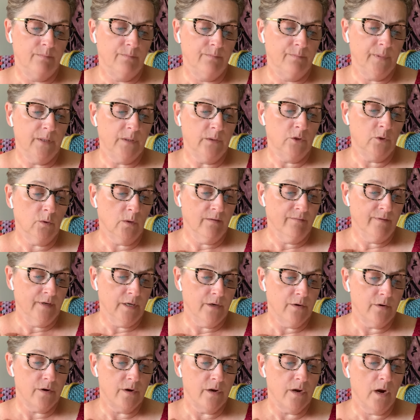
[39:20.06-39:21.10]
about
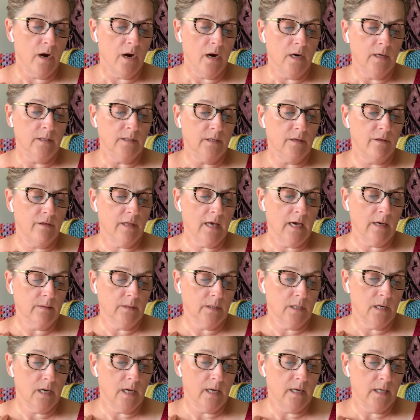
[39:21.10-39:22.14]
1,200 yards,
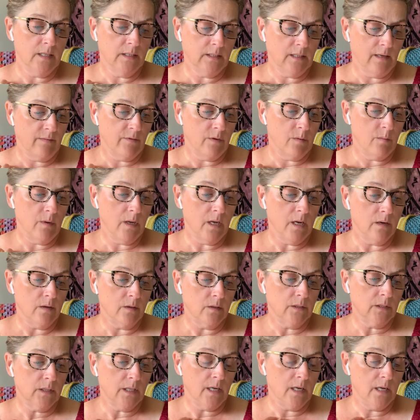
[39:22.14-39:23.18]
1,097
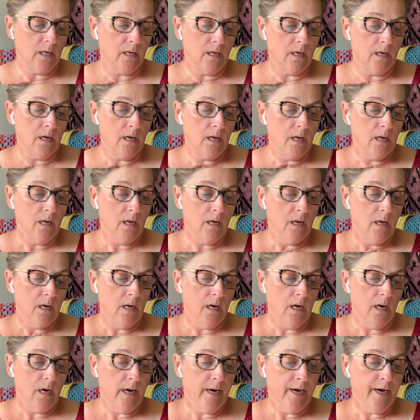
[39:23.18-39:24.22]
meters in
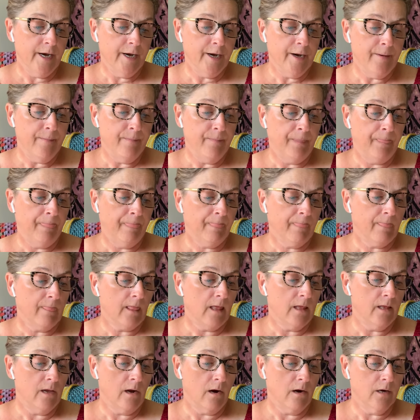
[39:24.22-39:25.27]
um,
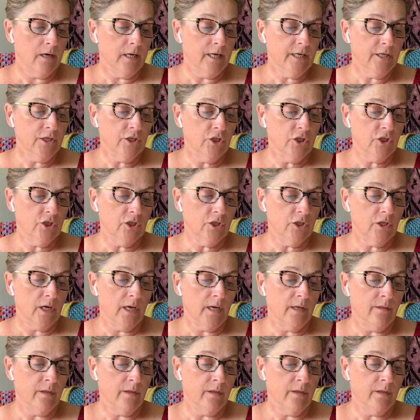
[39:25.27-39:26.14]
yardage.